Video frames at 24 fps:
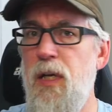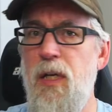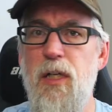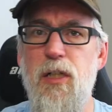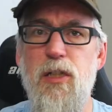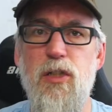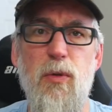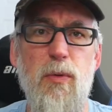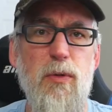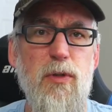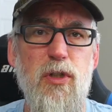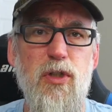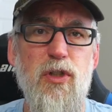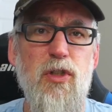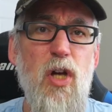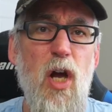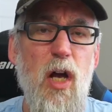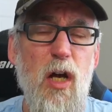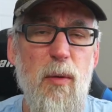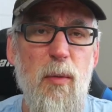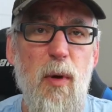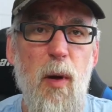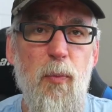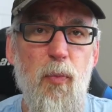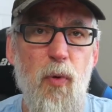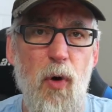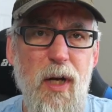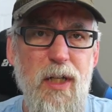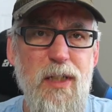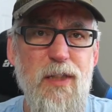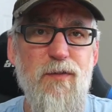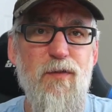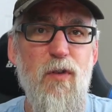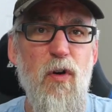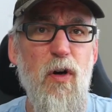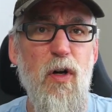So we just talk about
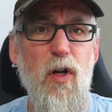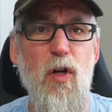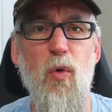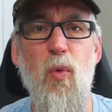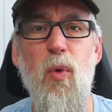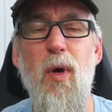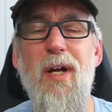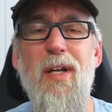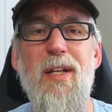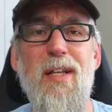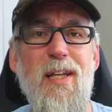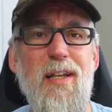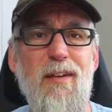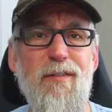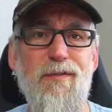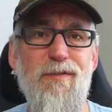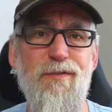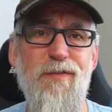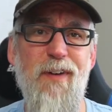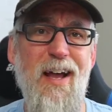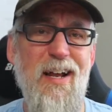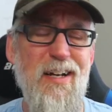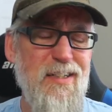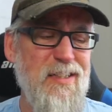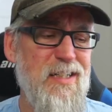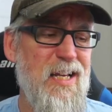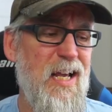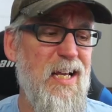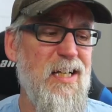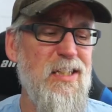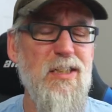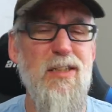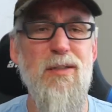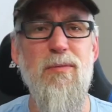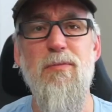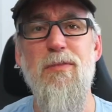price very quickly.
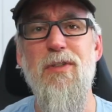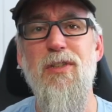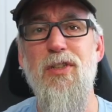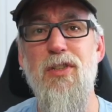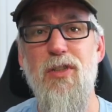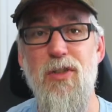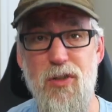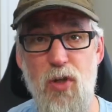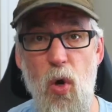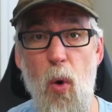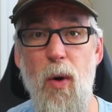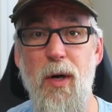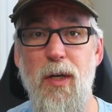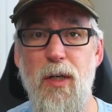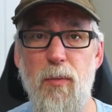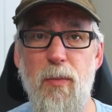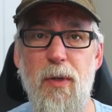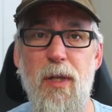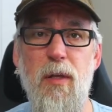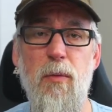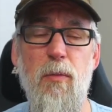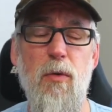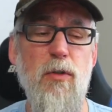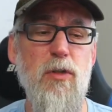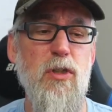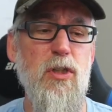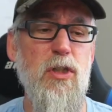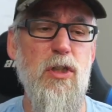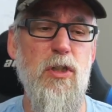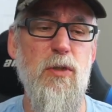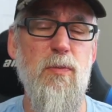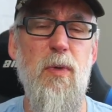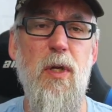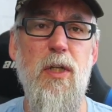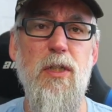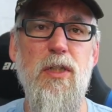Phantasm is going to be the most
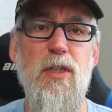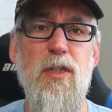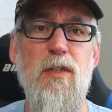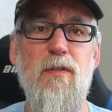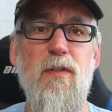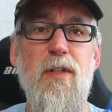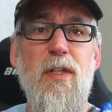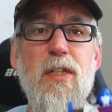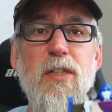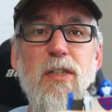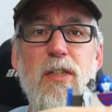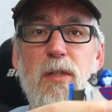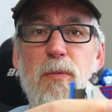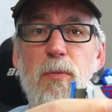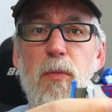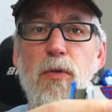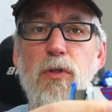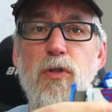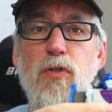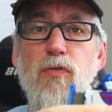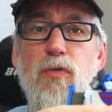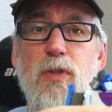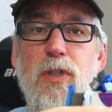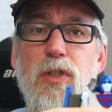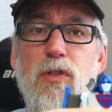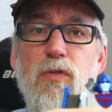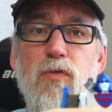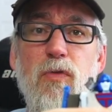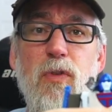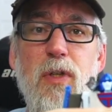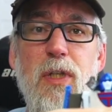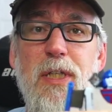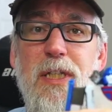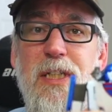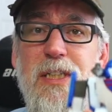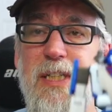expensive. He is the most recent
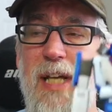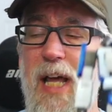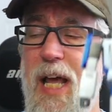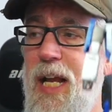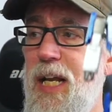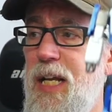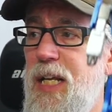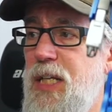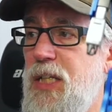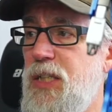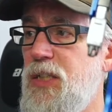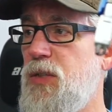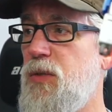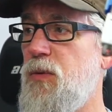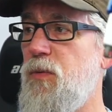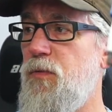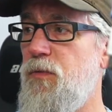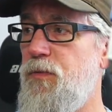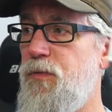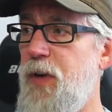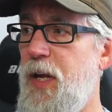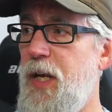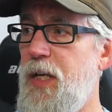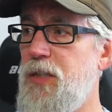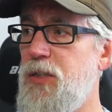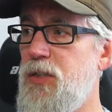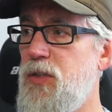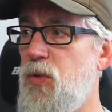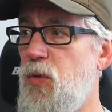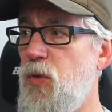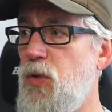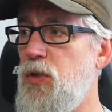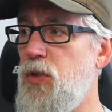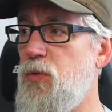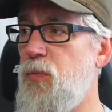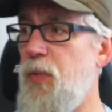release, and he is from Fans
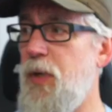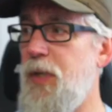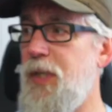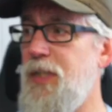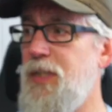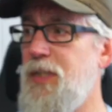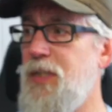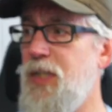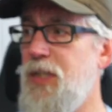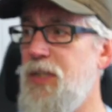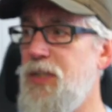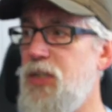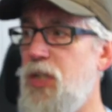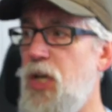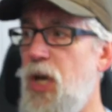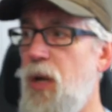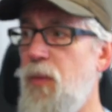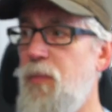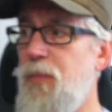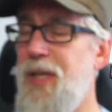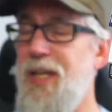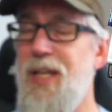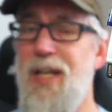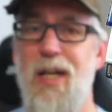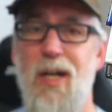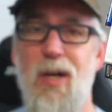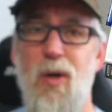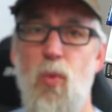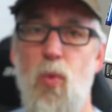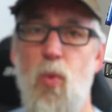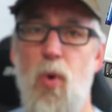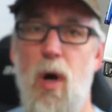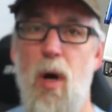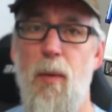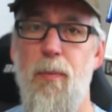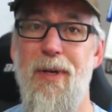Toys, but he does come in at a
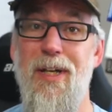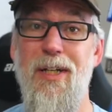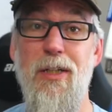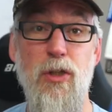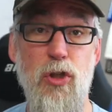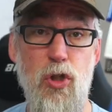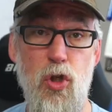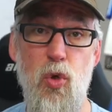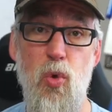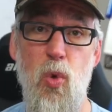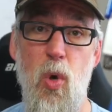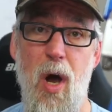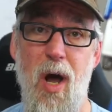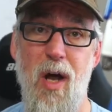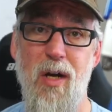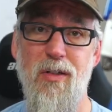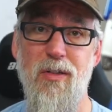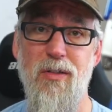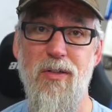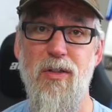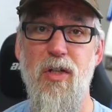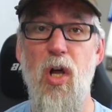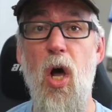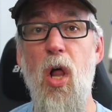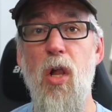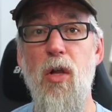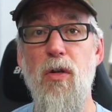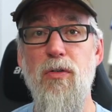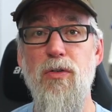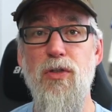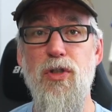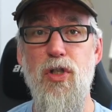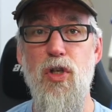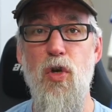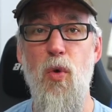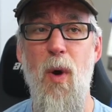whopping
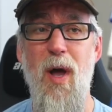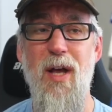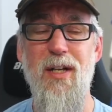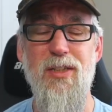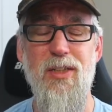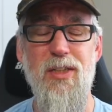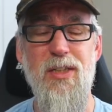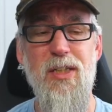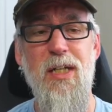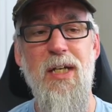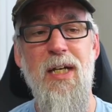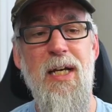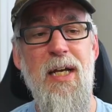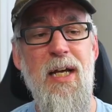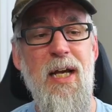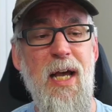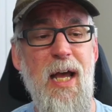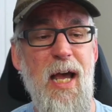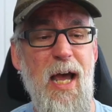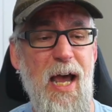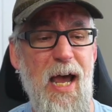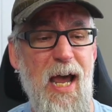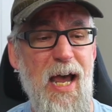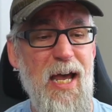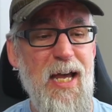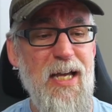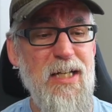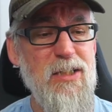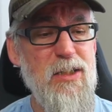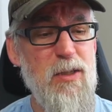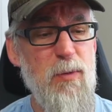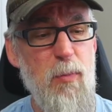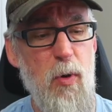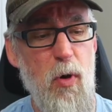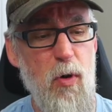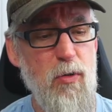$200 US,
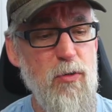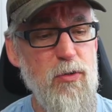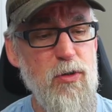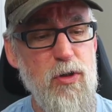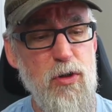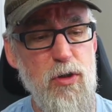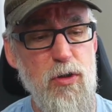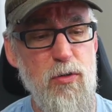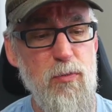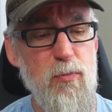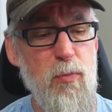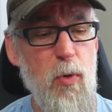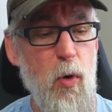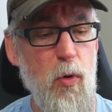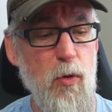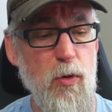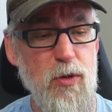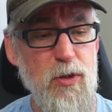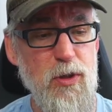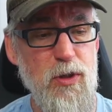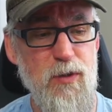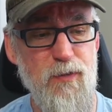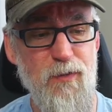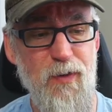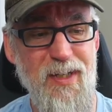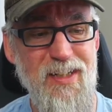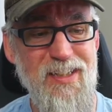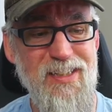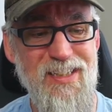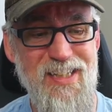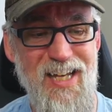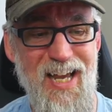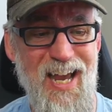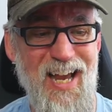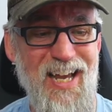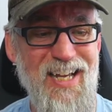as opposed to both
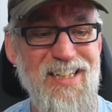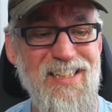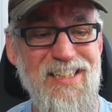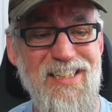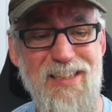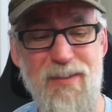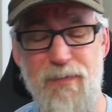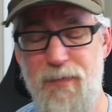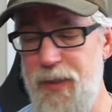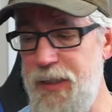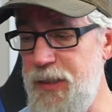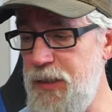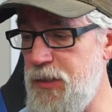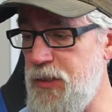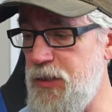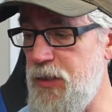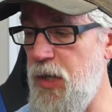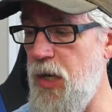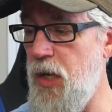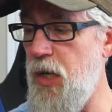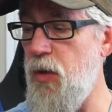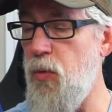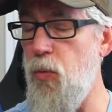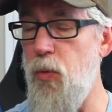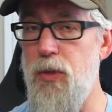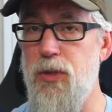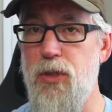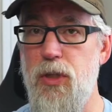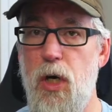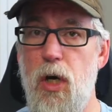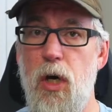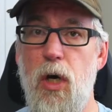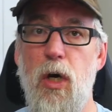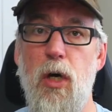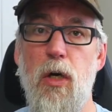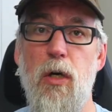Sphinx and Speedstar, which
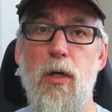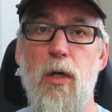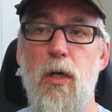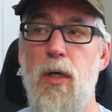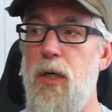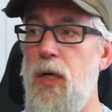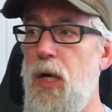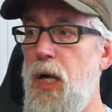are